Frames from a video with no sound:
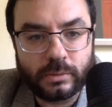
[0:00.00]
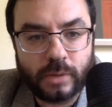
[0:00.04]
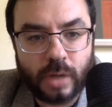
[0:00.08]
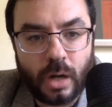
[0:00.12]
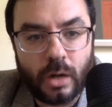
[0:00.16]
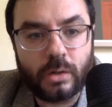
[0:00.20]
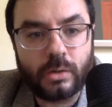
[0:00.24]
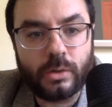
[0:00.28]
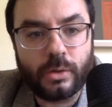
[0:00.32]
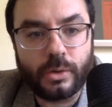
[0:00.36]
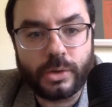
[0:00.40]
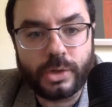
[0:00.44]

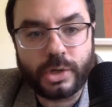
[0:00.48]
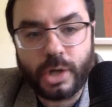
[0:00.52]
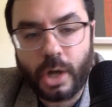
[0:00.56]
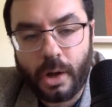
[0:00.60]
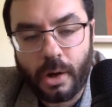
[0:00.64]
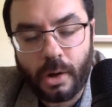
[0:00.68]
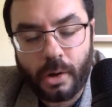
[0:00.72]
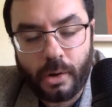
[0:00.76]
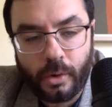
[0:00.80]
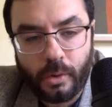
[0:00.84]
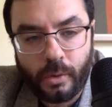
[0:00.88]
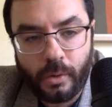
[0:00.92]
Uncle
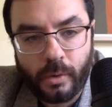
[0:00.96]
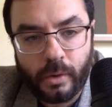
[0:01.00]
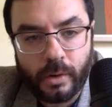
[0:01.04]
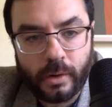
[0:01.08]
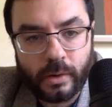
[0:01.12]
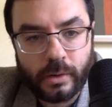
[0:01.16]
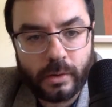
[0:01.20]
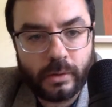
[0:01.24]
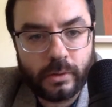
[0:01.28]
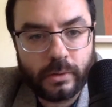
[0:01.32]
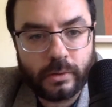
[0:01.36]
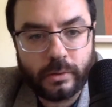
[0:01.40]
Joe
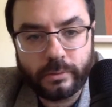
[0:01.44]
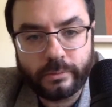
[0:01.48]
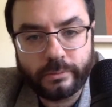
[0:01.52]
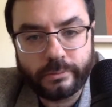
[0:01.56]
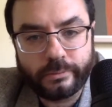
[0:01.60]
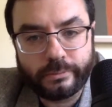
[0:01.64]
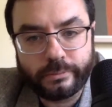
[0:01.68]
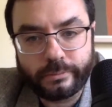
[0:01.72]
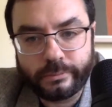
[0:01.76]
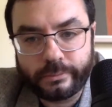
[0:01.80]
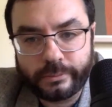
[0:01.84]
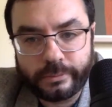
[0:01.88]

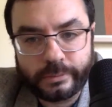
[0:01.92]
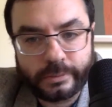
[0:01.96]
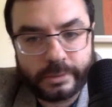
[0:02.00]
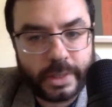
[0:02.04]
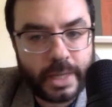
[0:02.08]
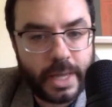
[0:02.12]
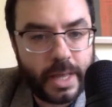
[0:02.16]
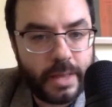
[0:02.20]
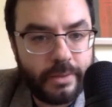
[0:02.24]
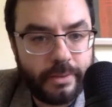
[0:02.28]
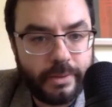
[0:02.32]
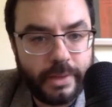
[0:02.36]

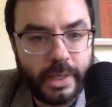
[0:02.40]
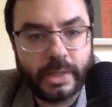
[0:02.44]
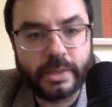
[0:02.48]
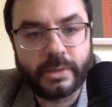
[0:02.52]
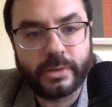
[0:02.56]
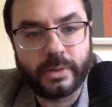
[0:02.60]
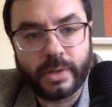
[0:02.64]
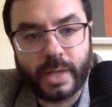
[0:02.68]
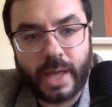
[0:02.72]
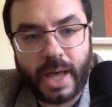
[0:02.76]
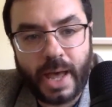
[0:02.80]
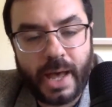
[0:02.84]
said
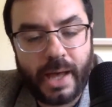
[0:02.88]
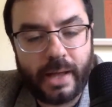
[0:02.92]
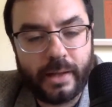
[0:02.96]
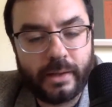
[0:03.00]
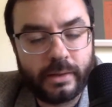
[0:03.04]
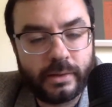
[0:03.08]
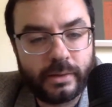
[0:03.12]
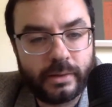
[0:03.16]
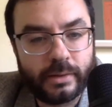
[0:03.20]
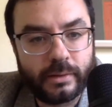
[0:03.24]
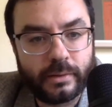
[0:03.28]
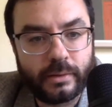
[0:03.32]
this or
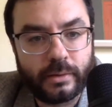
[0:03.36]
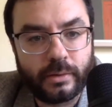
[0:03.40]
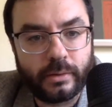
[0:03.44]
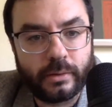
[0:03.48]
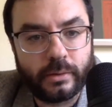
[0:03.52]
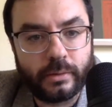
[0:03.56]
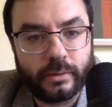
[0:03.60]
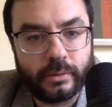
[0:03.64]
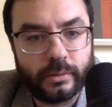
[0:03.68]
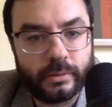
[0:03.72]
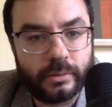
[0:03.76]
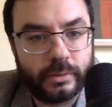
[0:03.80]
that
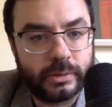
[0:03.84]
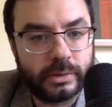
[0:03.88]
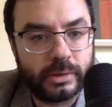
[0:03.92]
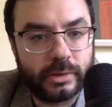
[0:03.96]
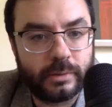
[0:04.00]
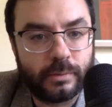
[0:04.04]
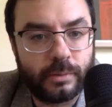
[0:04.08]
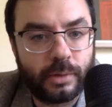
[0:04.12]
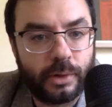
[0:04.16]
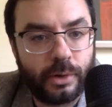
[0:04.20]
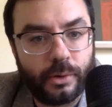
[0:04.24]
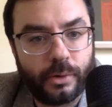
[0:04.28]
to
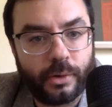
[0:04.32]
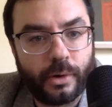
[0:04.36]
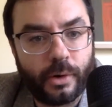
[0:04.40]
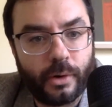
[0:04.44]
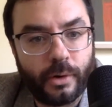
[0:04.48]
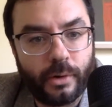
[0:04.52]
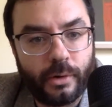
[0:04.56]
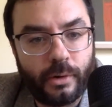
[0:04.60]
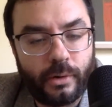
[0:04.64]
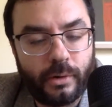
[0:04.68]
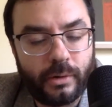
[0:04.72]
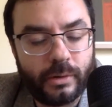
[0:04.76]
some little
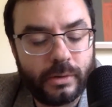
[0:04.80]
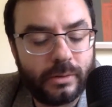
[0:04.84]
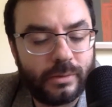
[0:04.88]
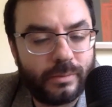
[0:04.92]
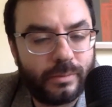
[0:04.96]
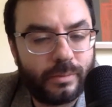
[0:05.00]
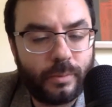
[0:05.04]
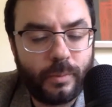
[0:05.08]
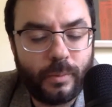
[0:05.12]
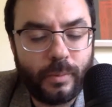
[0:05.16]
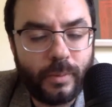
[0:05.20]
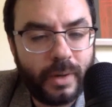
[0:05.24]
girl
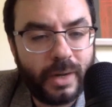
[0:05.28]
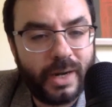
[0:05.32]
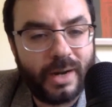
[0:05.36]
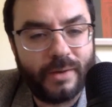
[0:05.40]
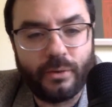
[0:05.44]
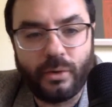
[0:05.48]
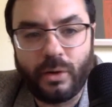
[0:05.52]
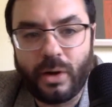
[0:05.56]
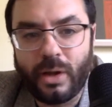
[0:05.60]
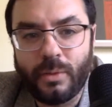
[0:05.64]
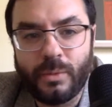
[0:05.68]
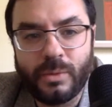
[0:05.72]
or
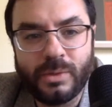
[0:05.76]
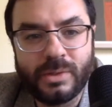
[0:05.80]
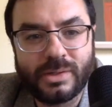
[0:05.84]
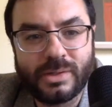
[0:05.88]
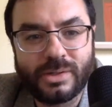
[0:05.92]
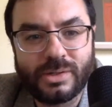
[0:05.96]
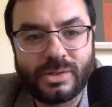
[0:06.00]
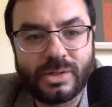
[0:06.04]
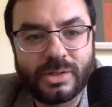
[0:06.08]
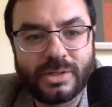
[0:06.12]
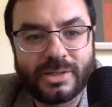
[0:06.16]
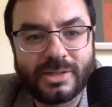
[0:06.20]
whatever. It
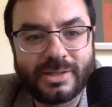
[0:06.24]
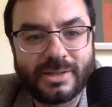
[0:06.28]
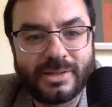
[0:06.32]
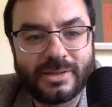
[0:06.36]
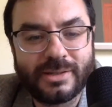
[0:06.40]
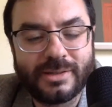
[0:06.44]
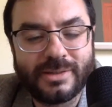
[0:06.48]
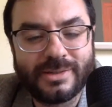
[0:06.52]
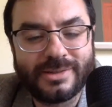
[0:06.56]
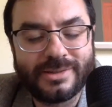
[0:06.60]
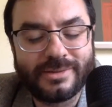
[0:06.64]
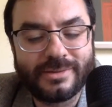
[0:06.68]
was just,
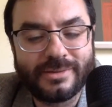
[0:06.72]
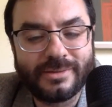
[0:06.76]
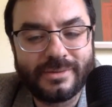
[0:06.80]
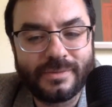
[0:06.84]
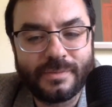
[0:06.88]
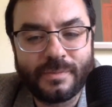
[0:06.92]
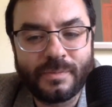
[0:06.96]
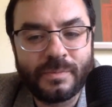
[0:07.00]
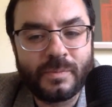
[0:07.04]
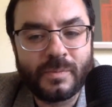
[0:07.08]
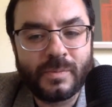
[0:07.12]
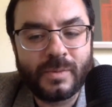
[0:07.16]

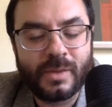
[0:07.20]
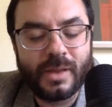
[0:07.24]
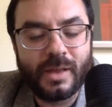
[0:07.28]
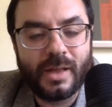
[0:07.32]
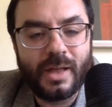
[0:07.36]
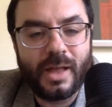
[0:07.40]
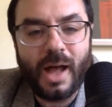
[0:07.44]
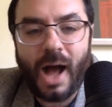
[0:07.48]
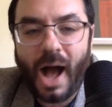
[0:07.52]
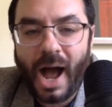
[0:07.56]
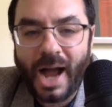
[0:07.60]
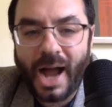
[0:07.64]

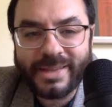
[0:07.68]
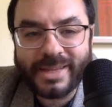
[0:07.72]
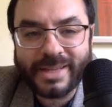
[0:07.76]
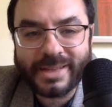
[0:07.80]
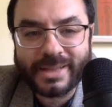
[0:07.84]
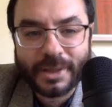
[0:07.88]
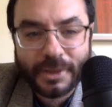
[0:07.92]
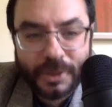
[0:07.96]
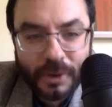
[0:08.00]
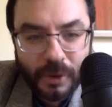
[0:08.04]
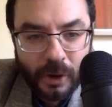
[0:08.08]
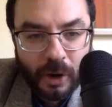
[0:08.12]
I
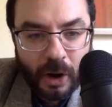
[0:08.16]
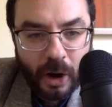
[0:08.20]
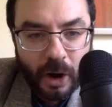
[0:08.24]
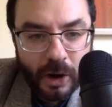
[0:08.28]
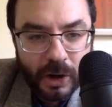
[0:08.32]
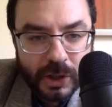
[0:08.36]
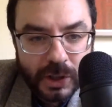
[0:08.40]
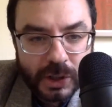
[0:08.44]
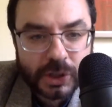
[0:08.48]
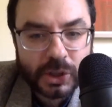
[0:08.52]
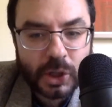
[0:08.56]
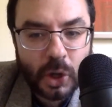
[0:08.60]
think that there
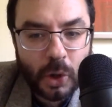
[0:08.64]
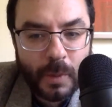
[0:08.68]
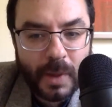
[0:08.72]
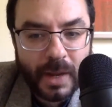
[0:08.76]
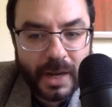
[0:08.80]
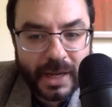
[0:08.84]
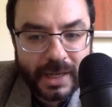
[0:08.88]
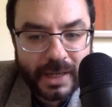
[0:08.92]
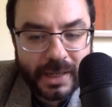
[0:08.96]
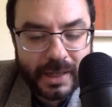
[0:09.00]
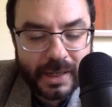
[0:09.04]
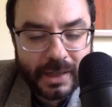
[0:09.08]
are so
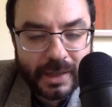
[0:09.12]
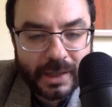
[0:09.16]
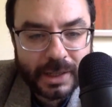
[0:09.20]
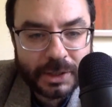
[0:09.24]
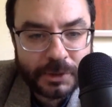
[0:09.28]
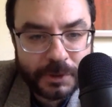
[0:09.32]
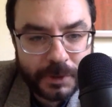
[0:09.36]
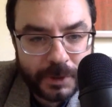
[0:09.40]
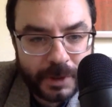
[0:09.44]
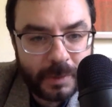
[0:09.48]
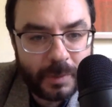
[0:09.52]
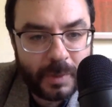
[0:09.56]
many
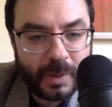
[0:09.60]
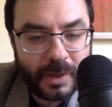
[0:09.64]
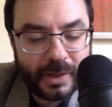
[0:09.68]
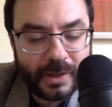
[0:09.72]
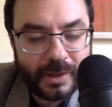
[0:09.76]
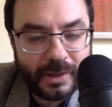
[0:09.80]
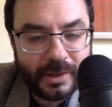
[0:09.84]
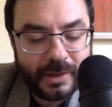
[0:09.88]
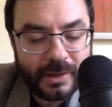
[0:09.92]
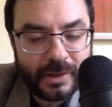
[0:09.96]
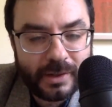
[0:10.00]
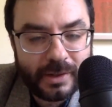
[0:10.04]
legitimate
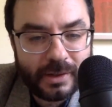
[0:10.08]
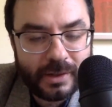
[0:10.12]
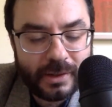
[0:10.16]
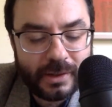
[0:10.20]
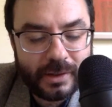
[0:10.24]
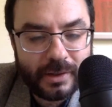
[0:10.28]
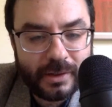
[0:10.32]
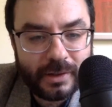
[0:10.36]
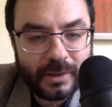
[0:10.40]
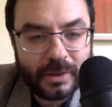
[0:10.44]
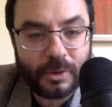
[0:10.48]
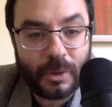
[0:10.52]

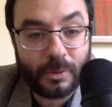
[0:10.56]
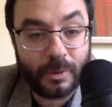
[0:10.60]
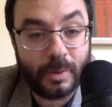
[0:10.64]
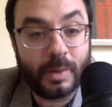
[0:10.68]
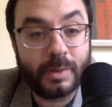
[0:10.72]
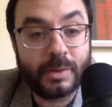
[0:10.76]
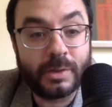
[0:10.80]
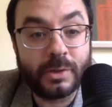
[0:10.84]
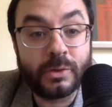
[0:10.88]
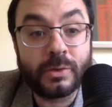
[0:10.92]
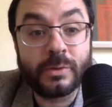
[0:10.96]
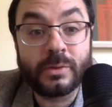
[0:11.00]

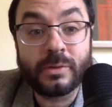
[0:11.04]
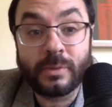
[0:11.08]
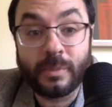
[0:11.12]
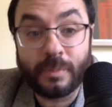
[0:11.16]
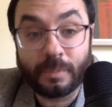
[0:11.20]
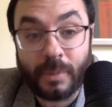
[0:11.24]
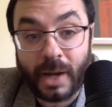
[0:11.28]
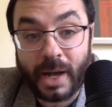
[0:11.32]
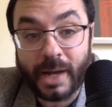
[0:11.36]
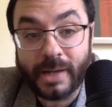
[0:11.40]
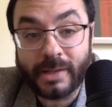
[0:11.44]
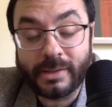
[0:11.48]
criticisms
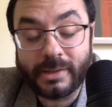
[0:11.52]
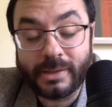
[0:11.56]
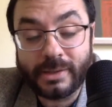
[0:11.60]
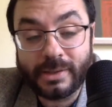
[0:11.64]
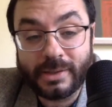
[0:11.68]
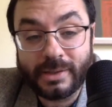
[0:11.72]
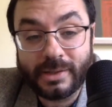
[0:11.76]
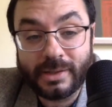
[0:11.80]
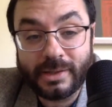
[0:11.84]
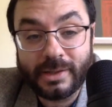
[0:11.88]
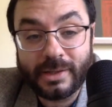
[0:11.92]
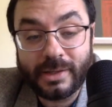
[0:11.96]
of Biden.
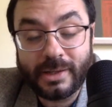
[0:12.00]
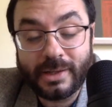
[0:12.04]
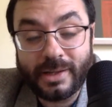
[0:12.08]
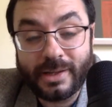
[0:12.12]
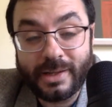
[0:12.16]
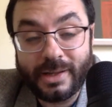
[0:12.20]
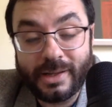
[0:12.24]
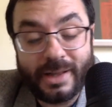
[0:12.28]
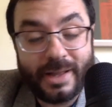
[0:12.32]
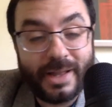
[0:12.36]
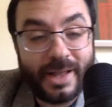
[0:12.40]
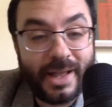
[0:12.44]

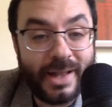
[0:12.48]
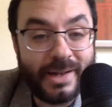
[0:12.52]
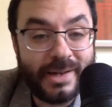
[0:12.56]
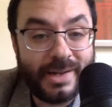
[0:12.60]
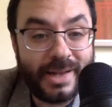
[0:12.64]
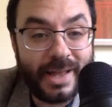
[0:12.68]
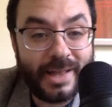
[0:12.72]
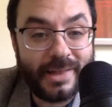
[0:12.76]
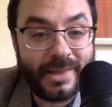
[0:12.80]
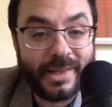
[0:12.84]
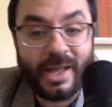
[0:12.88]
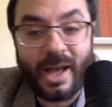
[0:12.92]
And
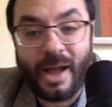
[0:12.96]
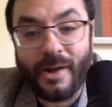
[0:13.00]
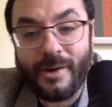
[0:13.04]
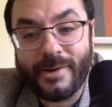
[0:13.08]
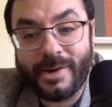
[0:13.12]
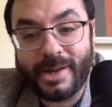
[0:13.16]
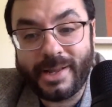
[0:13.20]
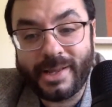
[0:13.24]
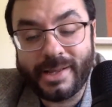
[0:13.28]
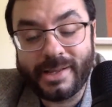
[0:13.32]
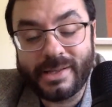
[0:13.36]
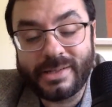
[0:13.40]
yet the
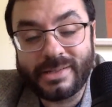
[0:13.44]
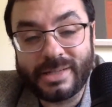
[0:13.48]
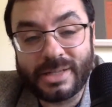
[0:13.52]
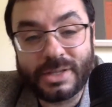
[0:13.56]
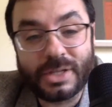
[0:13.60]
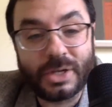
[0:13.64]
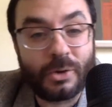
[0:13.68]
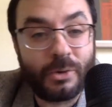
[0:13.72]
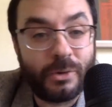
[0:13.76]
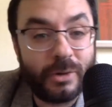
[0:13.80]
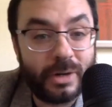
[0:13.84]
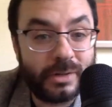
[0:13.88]
irony is
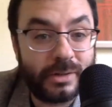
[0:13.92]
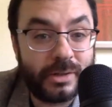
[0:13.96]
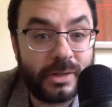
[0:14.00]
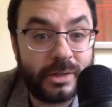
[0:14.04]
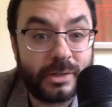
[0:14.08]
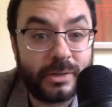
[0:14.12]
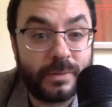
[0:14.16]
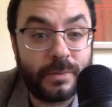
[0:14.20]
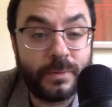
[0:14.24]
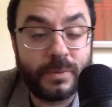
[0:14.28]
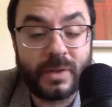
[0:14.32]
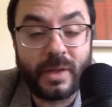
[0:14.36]
that the
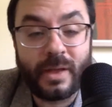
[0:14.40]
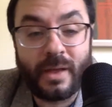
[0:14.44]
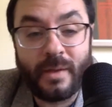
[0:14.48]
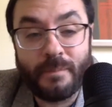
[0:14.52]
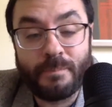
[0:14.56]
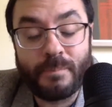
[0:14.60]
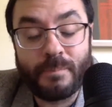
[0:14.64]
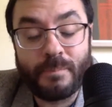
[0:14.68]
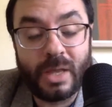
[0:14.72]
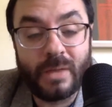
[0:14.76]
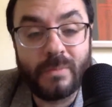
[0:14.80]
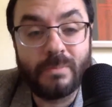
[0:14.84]
criticisms that
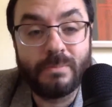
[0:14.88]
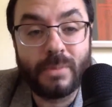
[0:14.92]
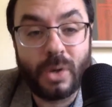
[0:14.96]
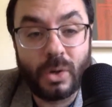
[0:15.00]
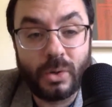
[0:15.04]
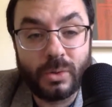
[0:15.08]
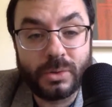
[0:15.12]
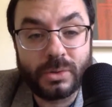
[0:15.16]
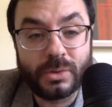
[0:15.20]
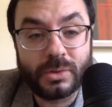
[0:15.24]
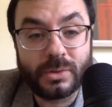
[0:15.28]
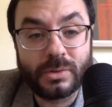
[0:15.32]
have been
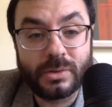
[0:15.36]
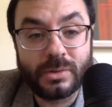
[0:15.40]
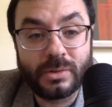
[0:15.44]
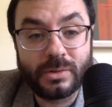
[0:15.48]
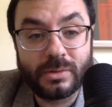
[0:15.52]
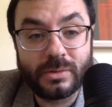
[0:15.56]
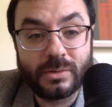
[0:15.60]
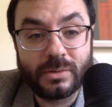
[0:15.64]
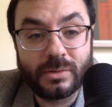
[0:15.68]
most